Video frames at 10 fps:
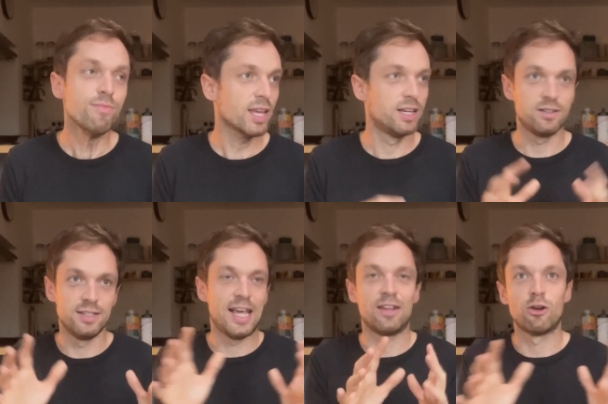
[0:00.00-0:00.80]
And
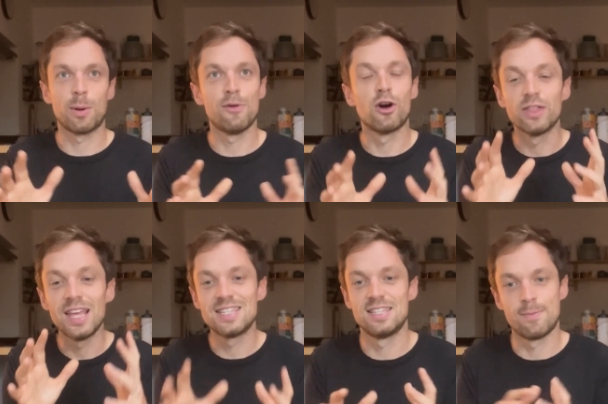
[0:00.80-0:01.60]
yeah, don't get me wrong,
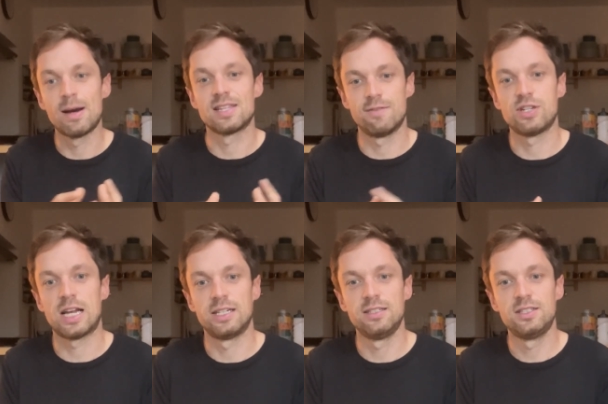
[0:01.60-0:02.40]
this is a massive
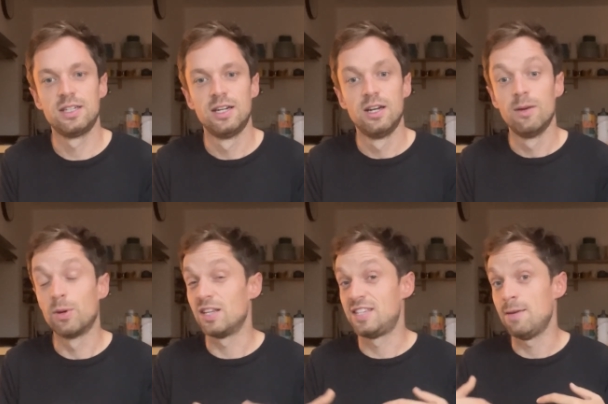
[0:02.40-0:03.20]
challenge.
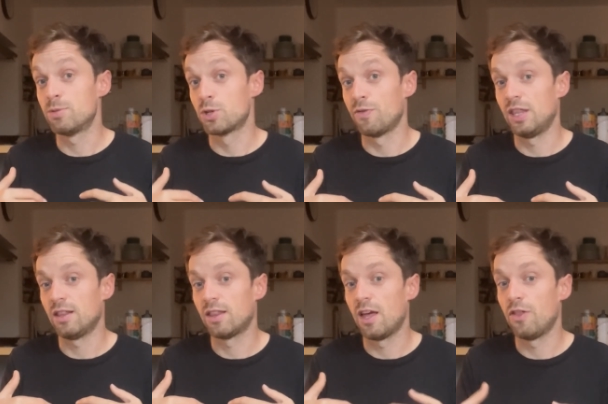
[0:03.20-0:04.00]
But it seems
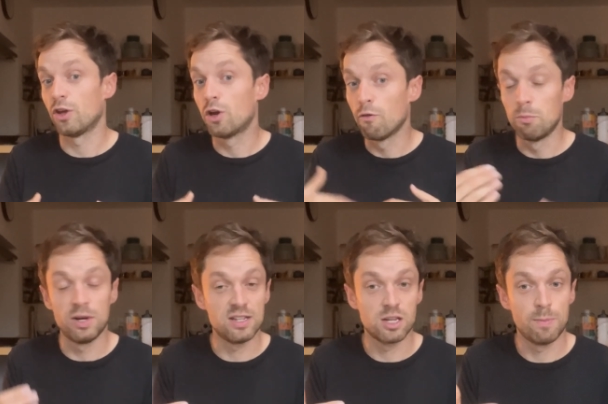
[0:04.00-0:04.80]
something that the
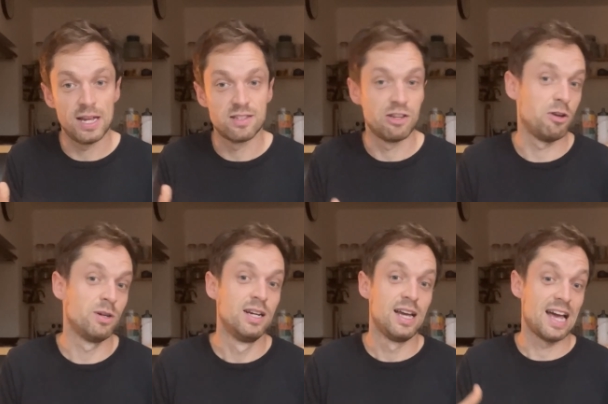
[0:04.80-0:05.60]
government is committed to.
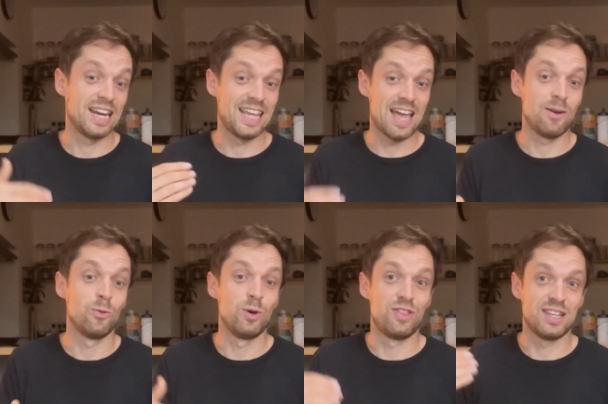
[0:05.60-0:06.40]
And
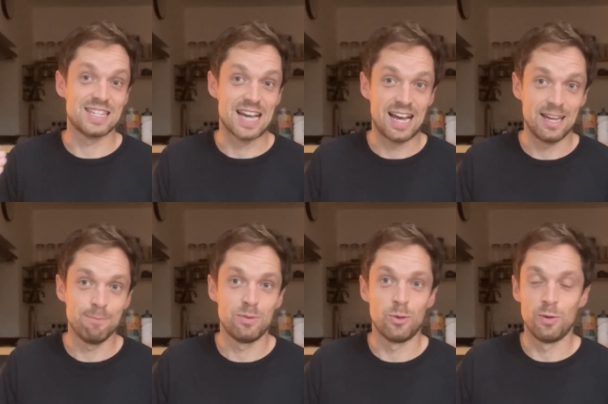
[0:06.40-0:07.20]
again, with the
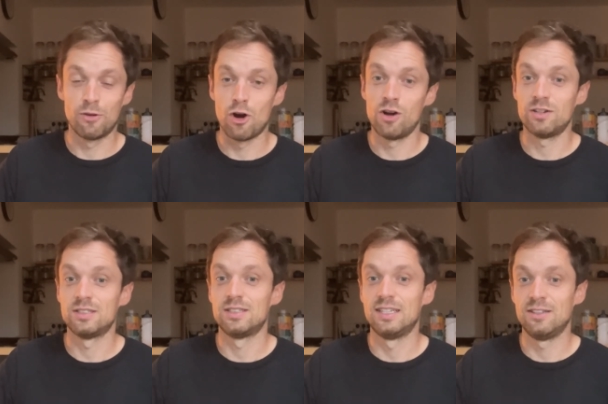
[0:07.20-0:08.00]
time that we've got
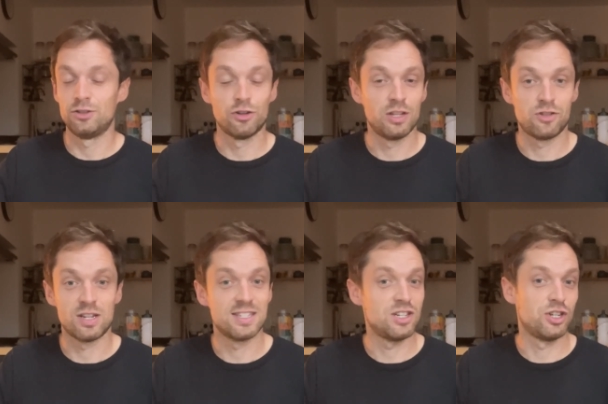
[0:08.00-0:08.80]
during the
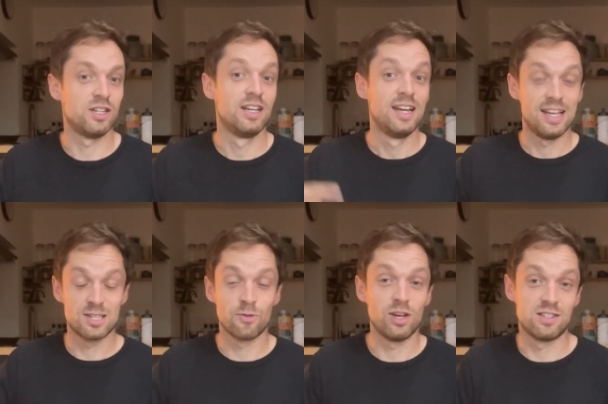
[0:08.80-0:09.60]
transition,
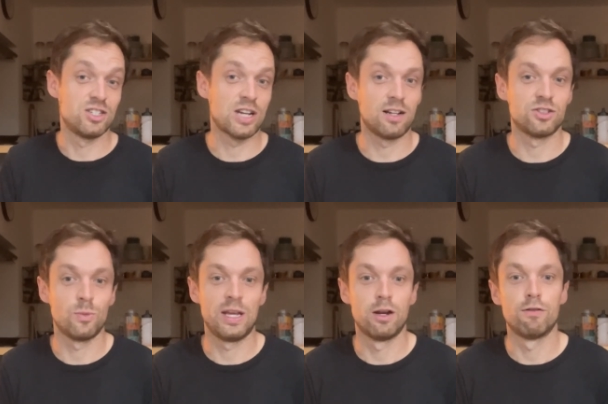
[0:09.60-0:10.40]
it's a, it's a challenge that
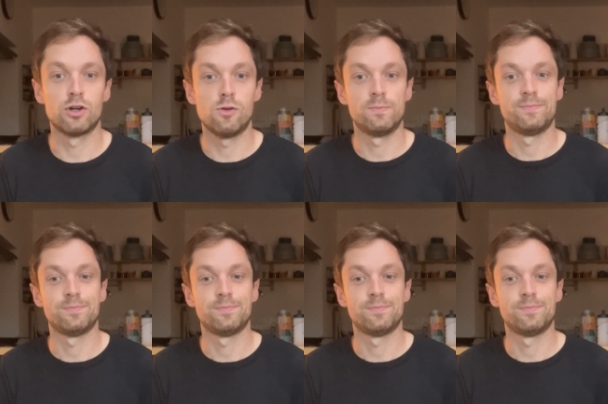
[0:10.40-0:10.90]
we can overcome.